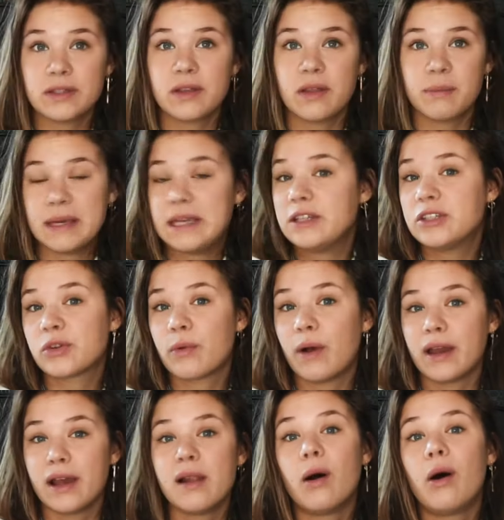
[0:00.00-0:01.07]
to the beach
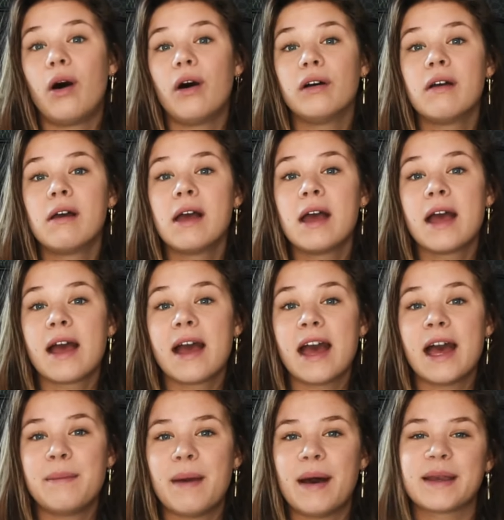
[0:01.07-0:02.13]
quite a lot.
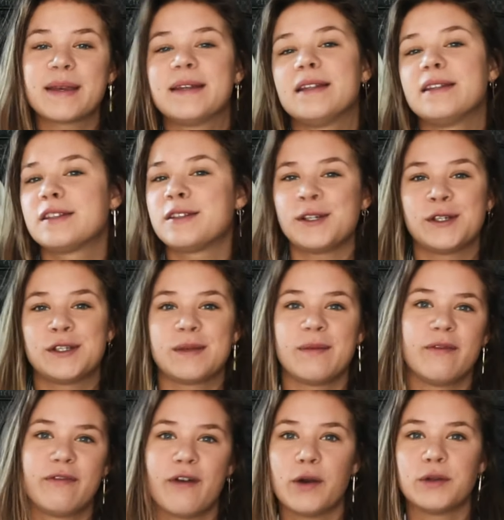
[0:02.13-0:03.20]
I can insert
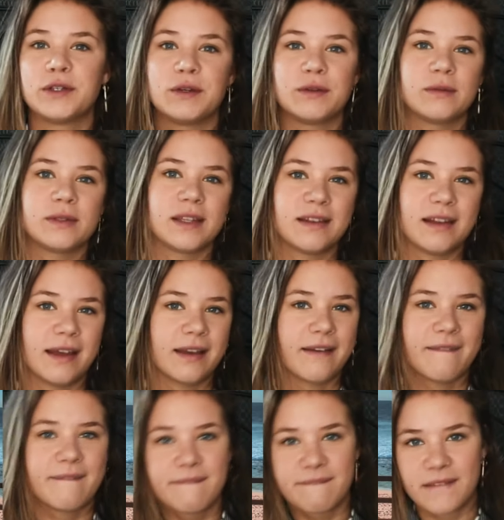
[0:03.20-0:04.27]
some photos and like